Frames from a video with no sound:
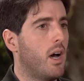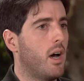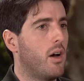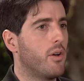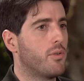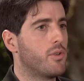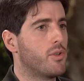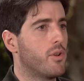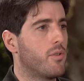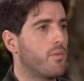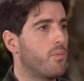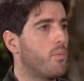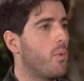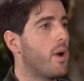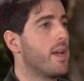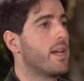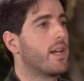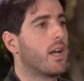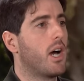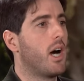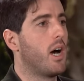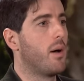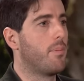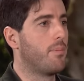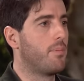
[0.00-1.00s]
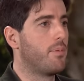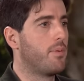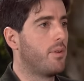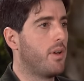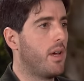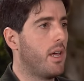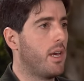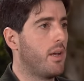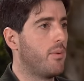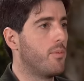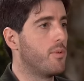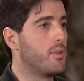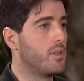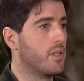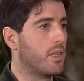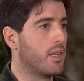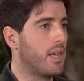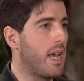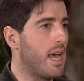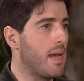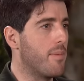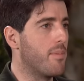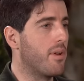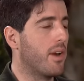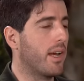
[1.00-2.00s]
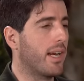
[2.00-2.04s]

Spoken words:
I'll sort of wake up and it was a game